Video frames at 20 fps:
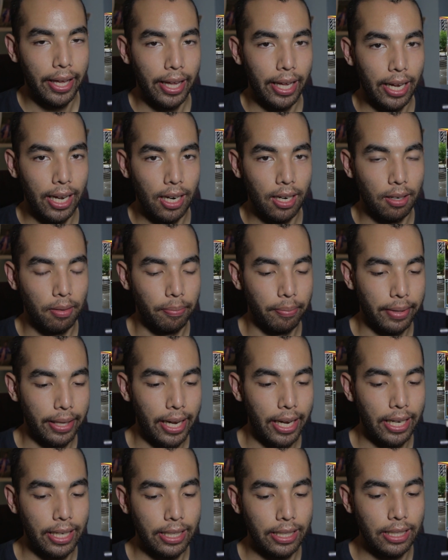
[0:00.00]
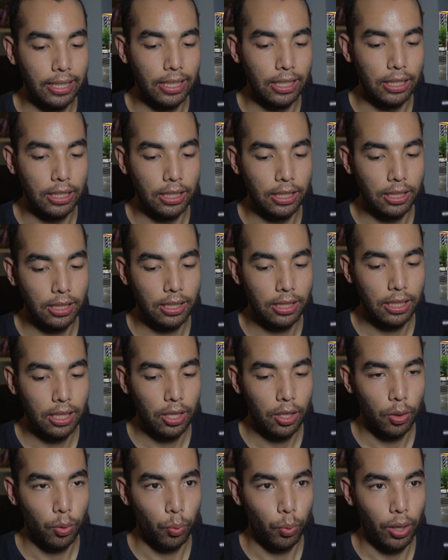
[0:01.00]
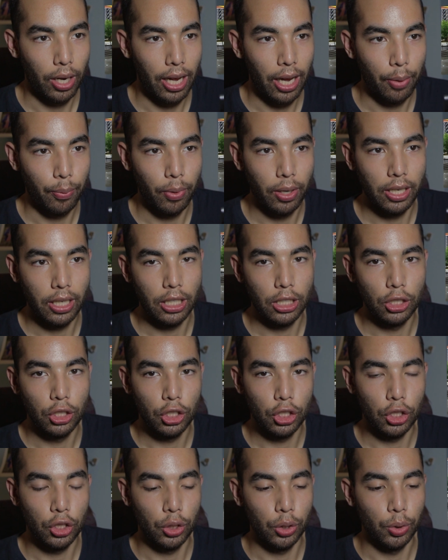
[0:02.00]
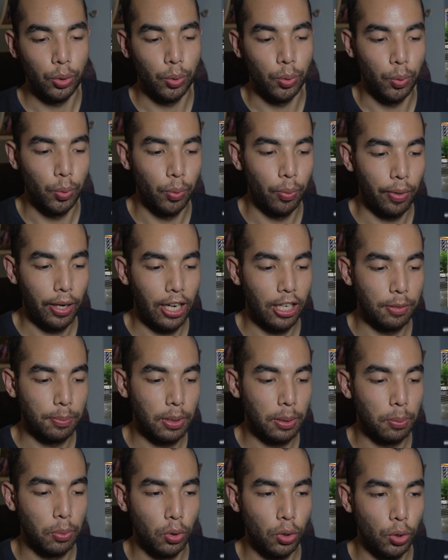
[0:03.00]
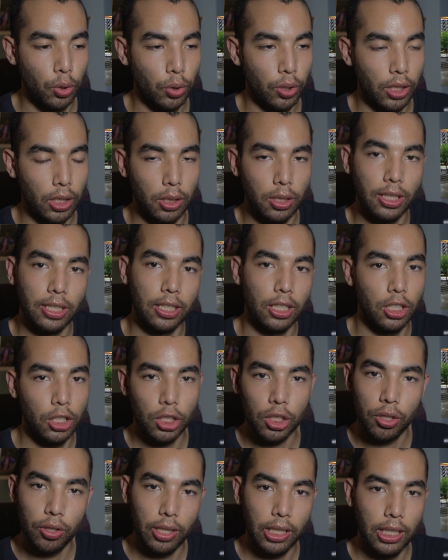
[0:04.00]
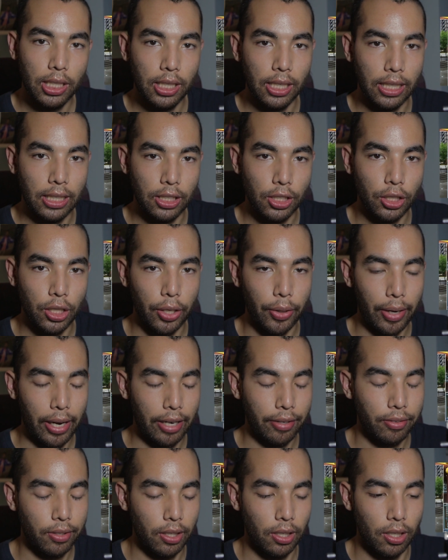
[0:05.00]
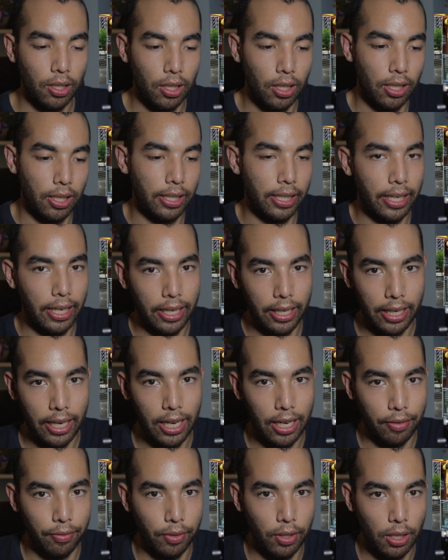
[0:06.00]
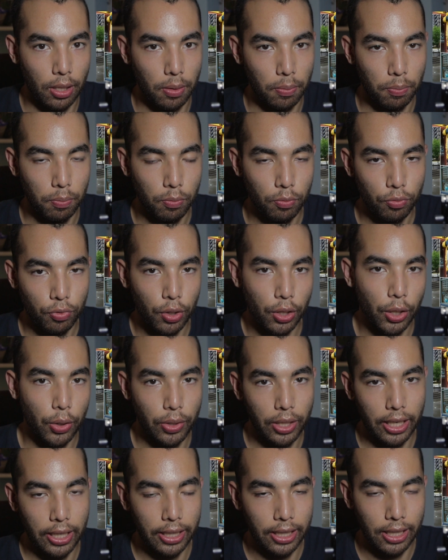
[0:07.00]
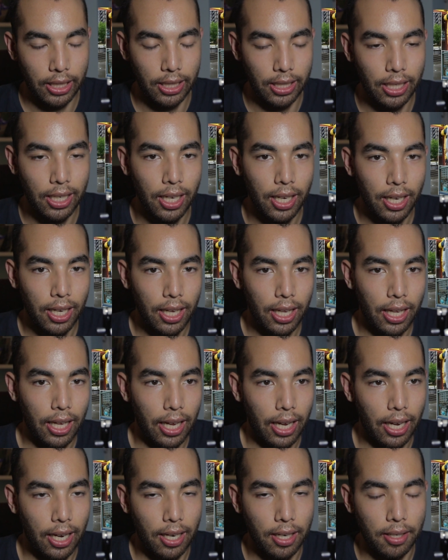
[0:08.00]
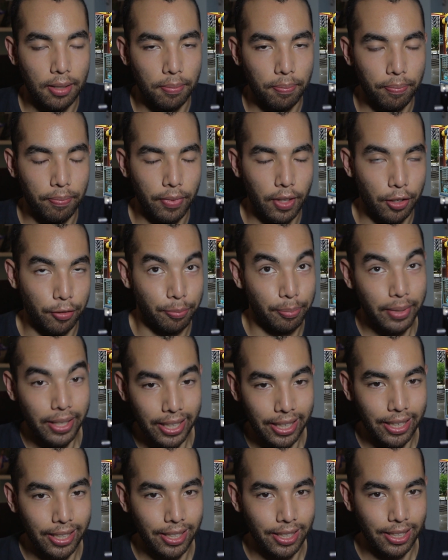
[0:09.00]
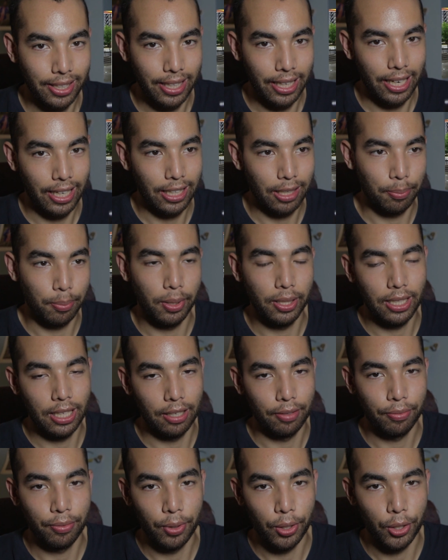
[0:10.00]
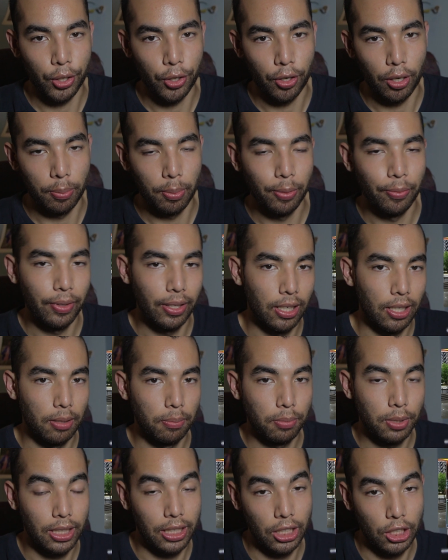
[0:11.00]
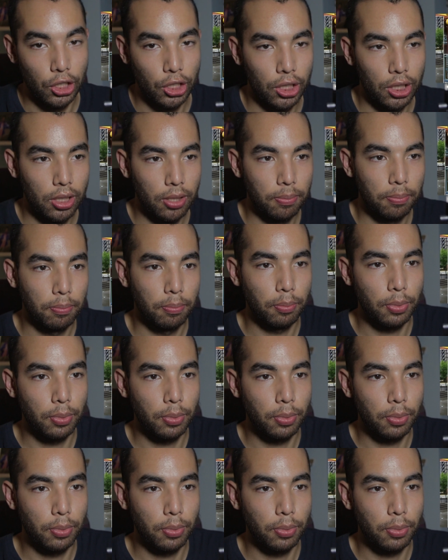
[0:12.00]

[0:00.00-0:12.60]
That is what I wanted to have people do their signature in. And so after they have the photo taken of me, then I can put that photo above their signature.